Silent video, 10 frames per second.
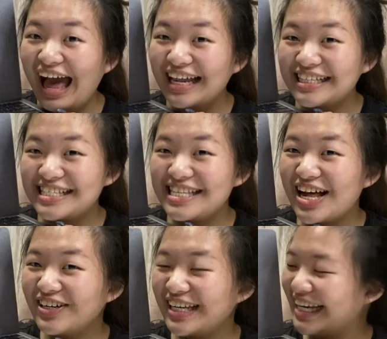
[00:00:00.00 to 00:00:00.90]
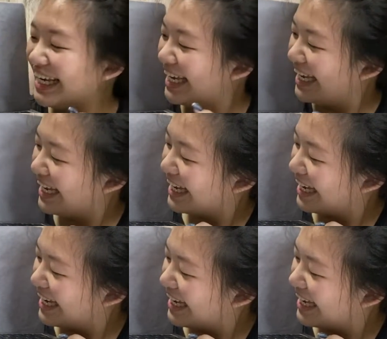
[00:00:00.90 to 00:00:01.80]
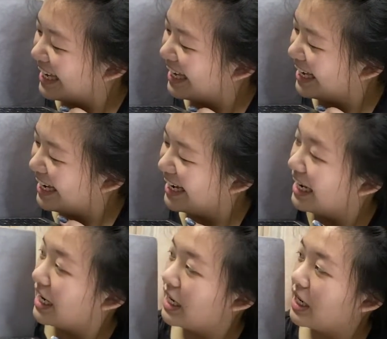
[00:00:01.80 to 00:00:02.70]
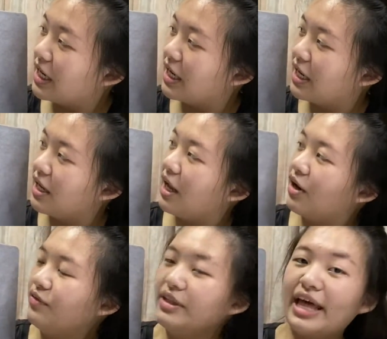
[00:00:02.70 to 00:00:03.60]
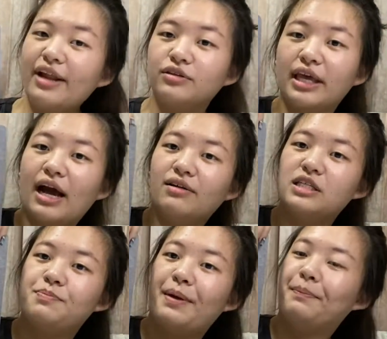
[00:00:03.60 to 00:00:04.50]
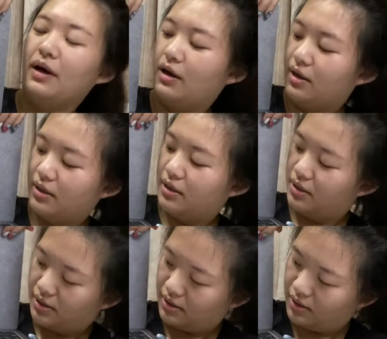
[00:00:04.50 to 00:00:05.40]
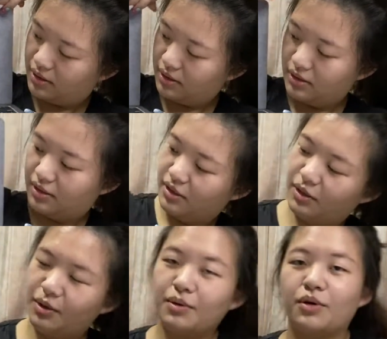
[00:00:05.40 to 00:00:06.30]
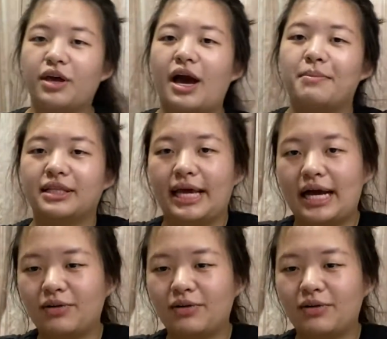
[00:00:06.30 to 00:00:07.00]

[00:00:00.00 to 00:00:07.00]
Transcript: Slowly. I don't even dare to take out this paper. Okay, I'm gonna take out.